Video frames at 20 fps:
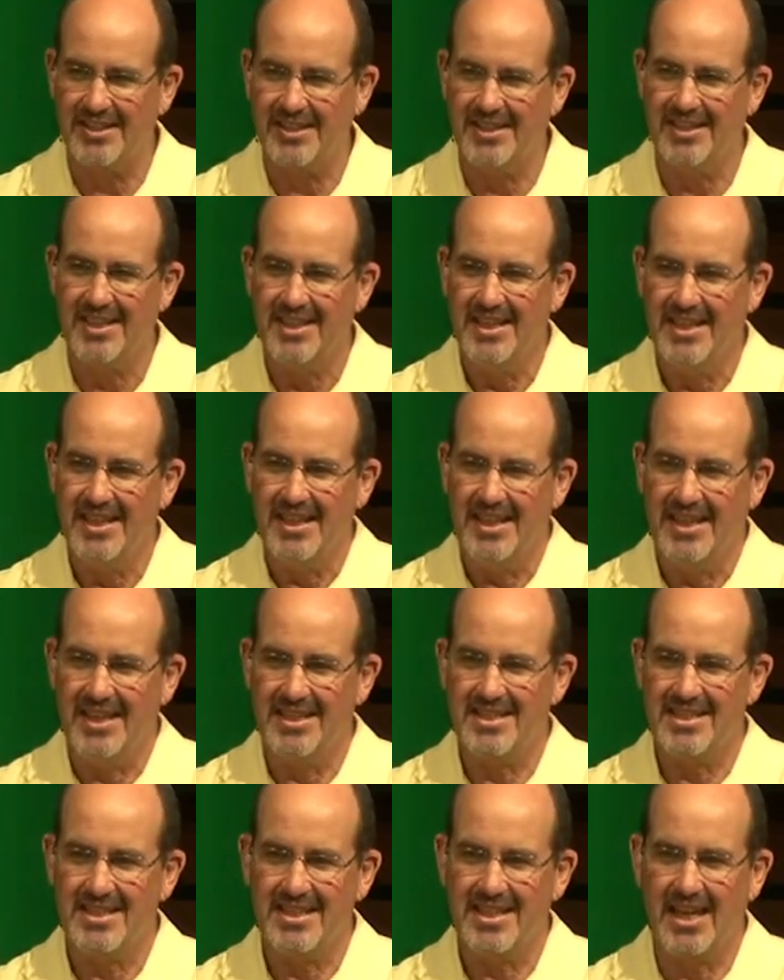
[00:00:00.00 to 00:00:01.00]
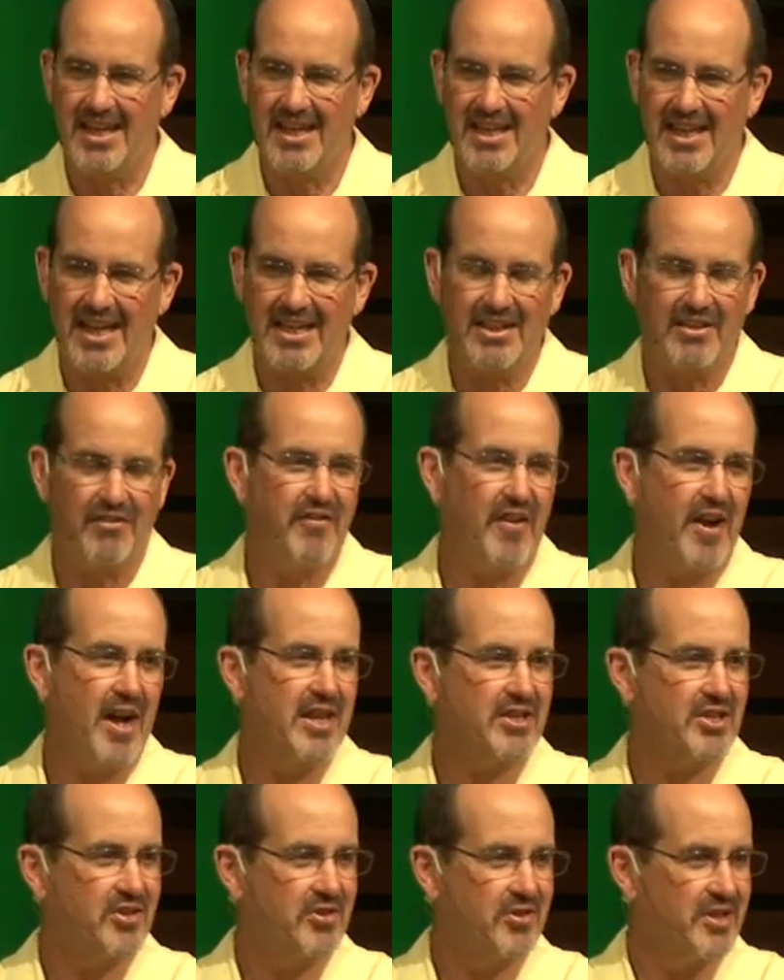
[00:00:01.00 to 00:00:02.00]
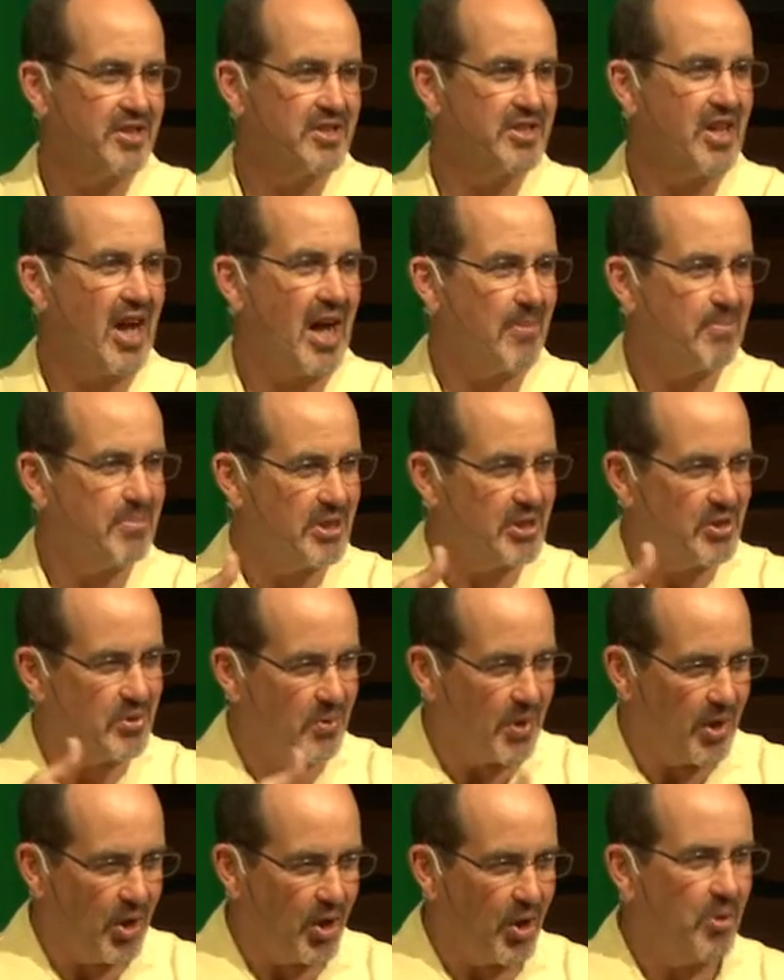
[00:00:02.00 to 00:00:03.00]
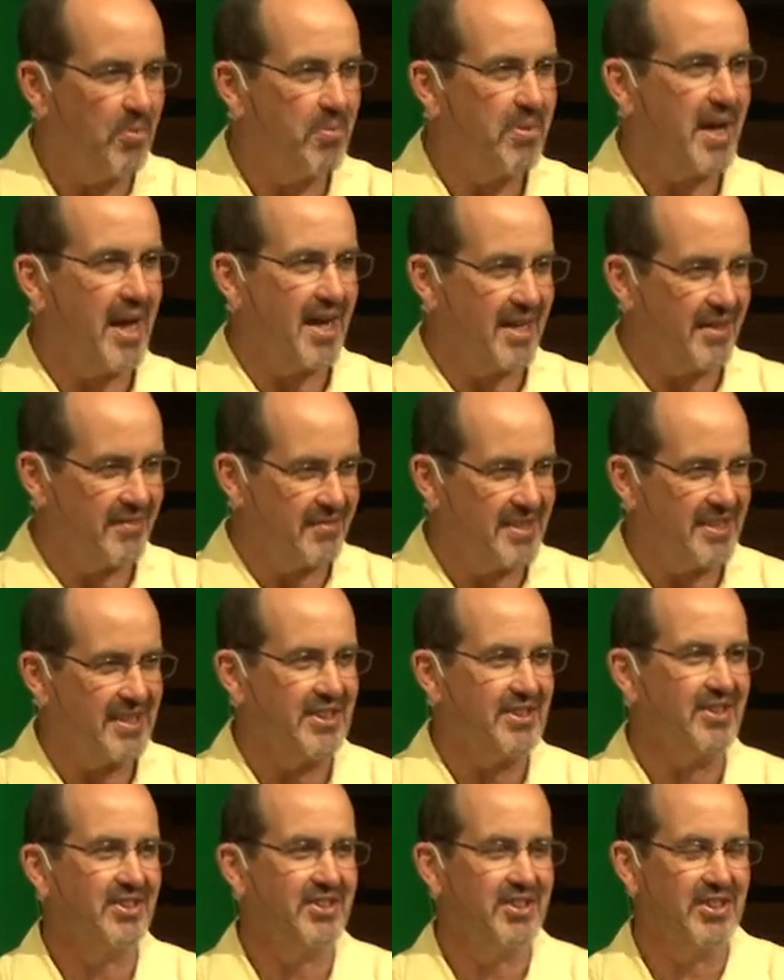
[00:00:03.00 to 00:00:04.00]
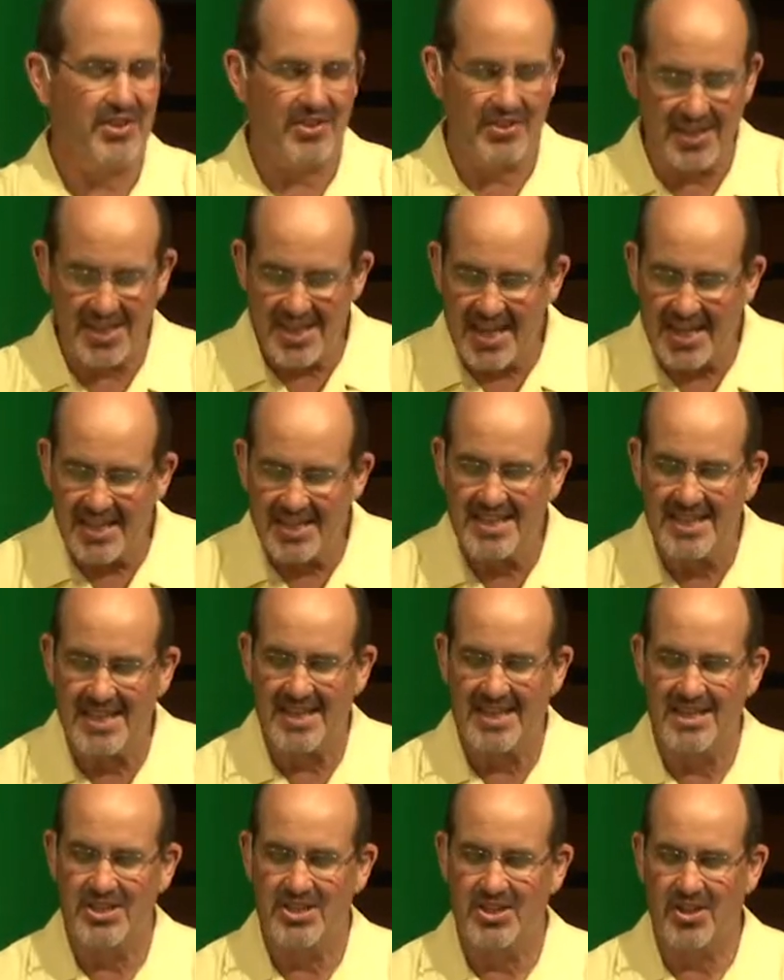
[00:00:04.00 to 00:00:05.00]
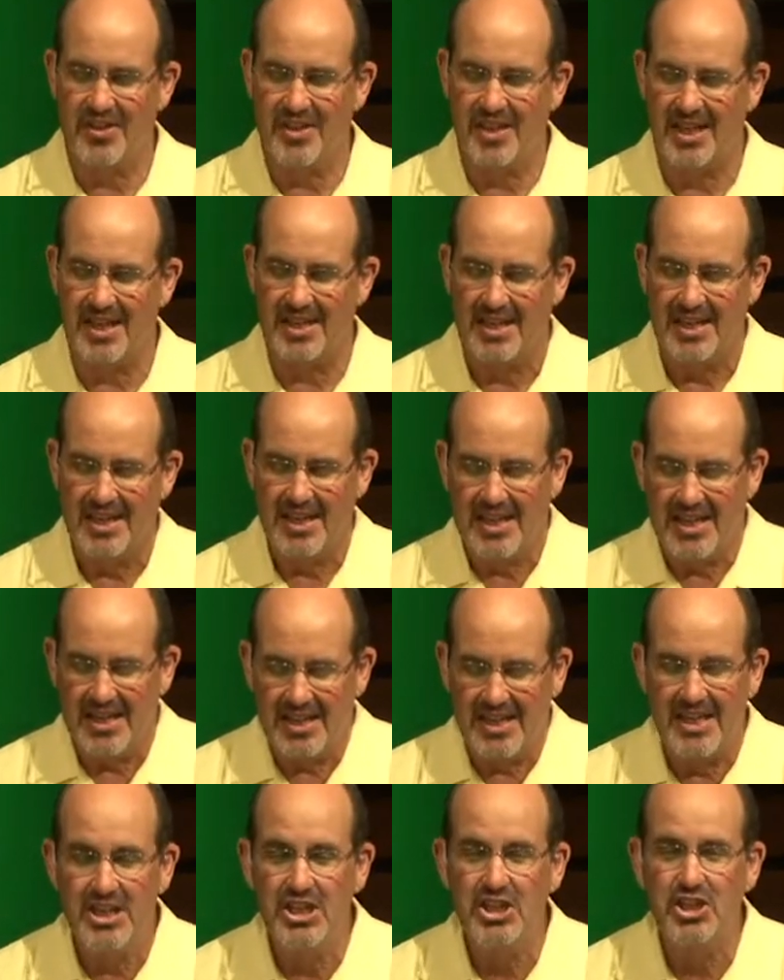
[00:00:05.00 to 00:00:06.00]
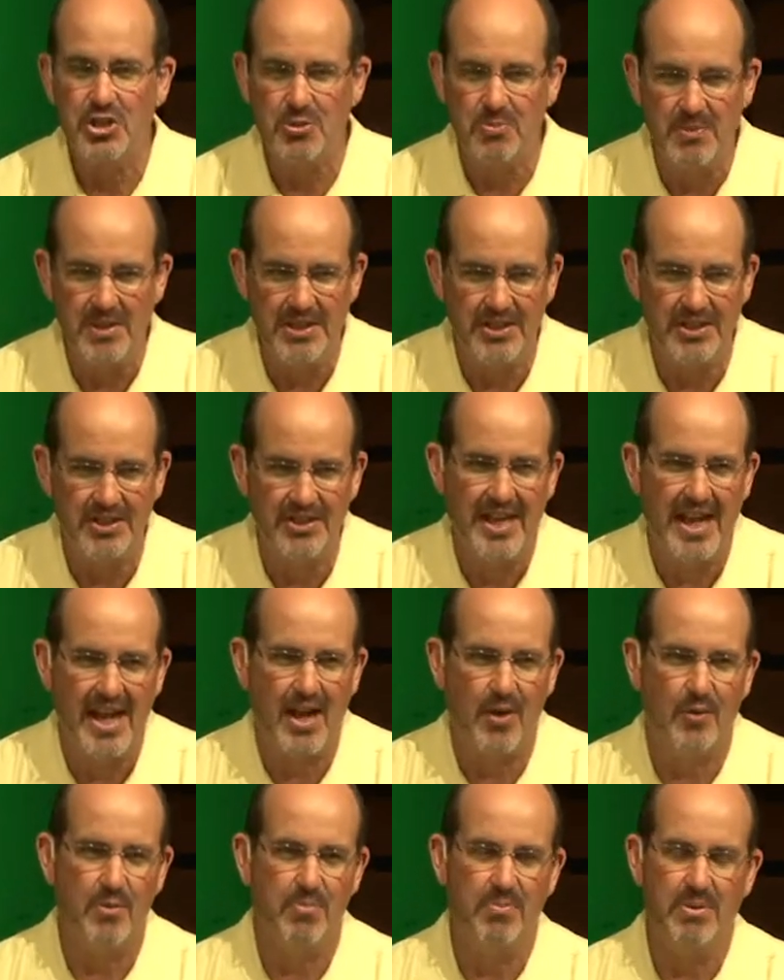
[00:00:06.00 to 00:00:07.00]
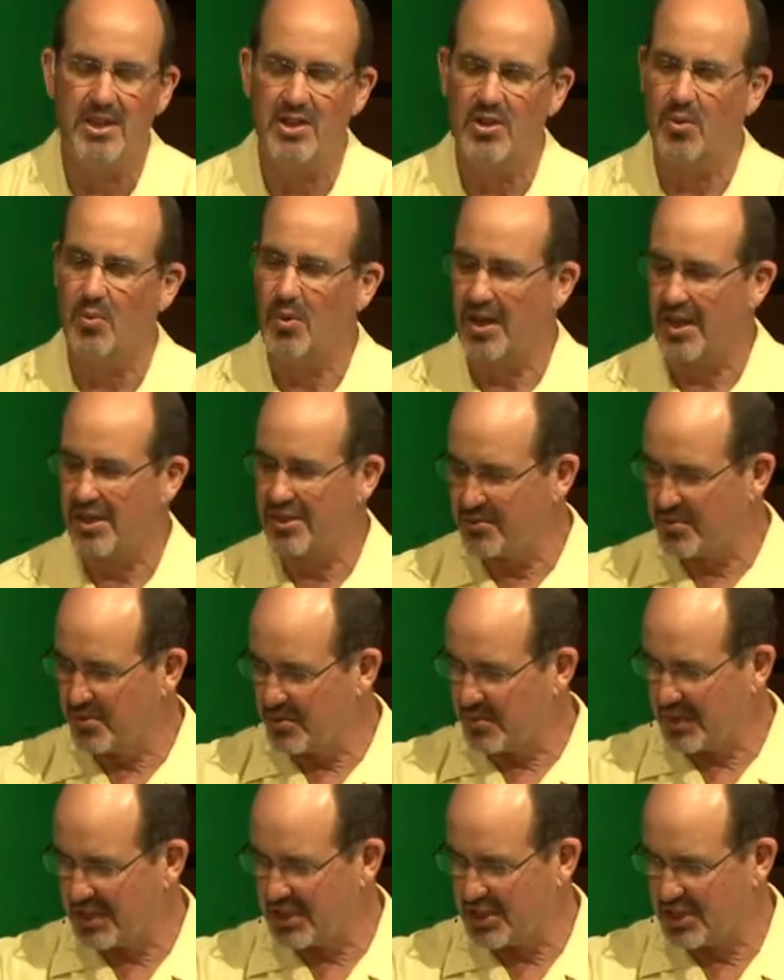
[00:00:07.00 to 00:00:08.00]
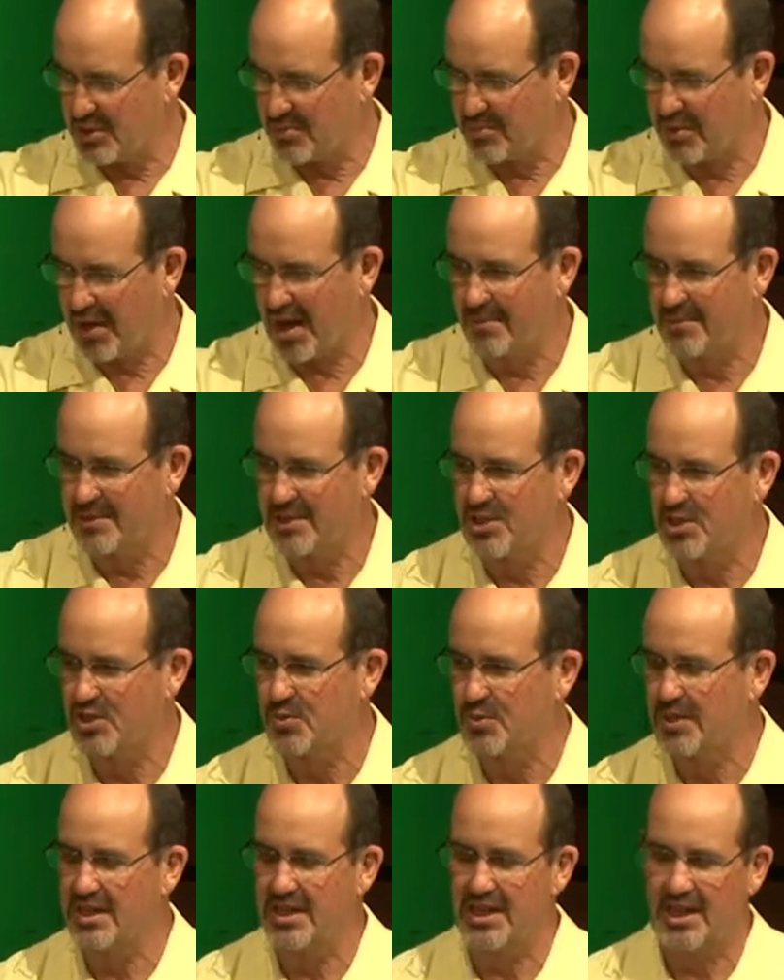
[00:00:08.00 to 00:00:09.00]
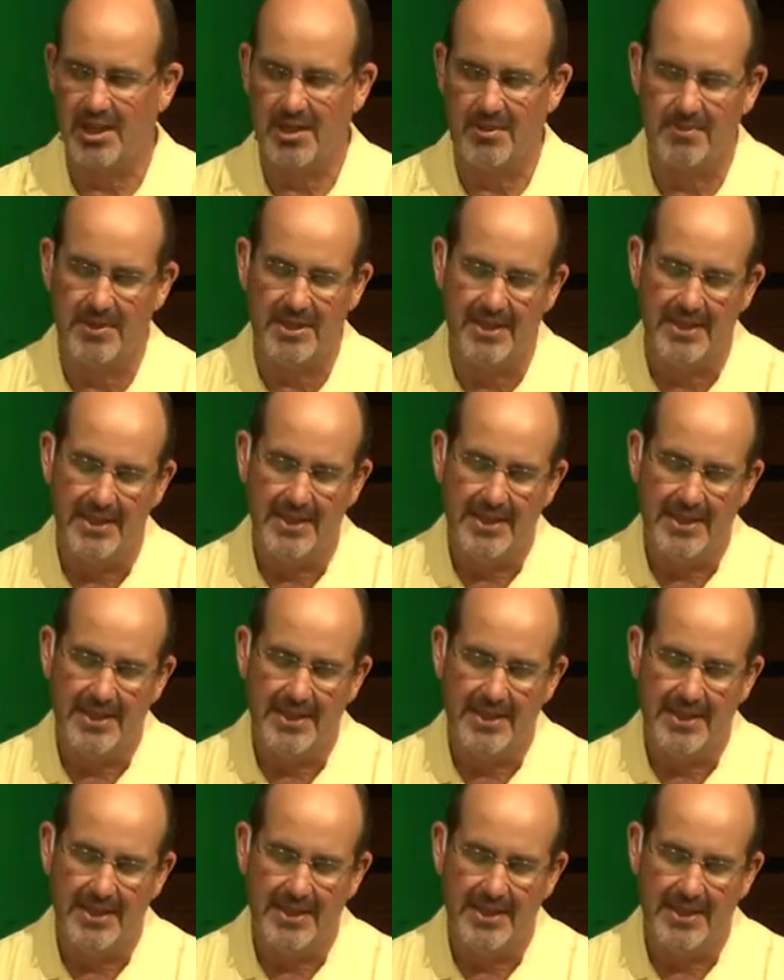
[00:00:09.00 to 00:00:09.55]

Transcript: And it's kind of like the foster adopt into a home kind of deal, you know, that they did so that, that Ishmael now would be the one through which the promises would come. And